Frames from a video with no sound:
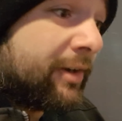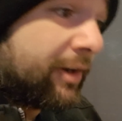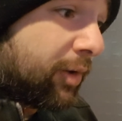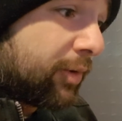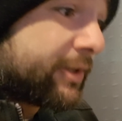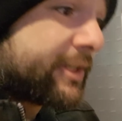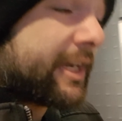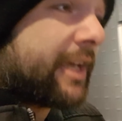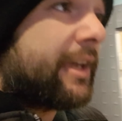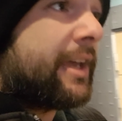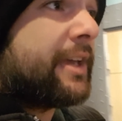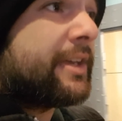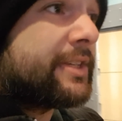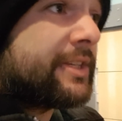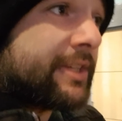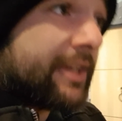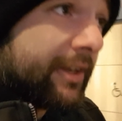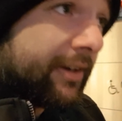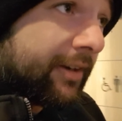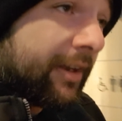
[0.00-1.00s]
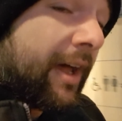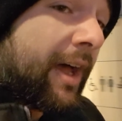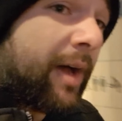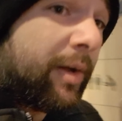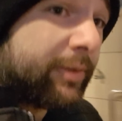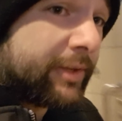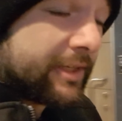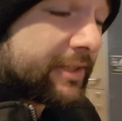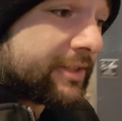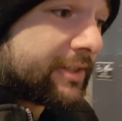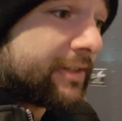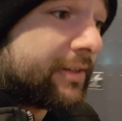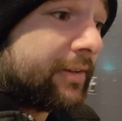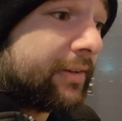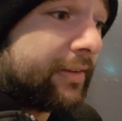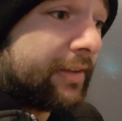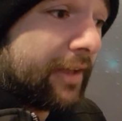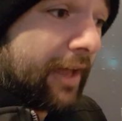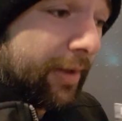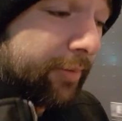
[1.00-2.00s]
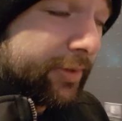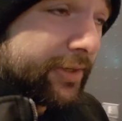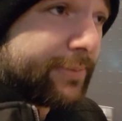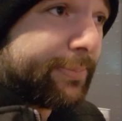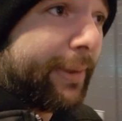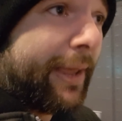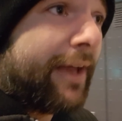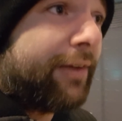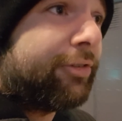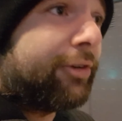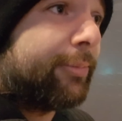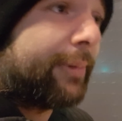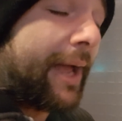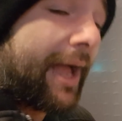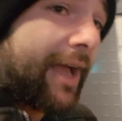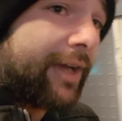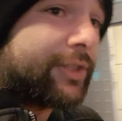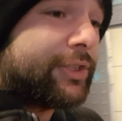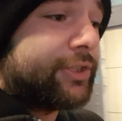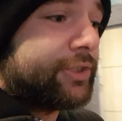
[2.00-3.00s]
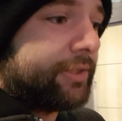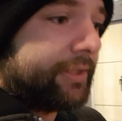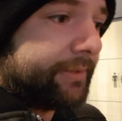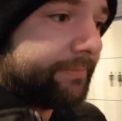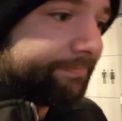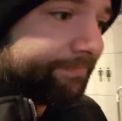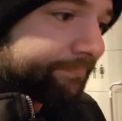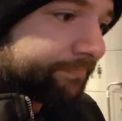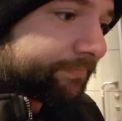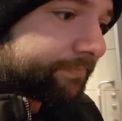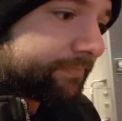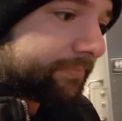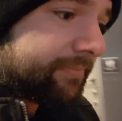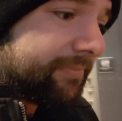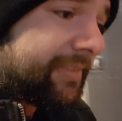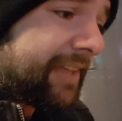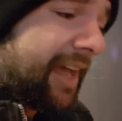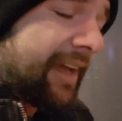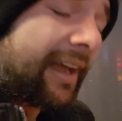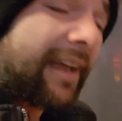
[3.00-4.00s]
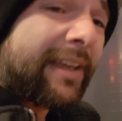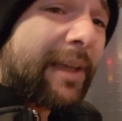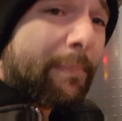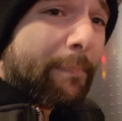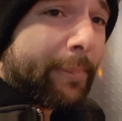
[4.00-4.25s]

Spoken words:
Node.js and how this platform actually, like, I can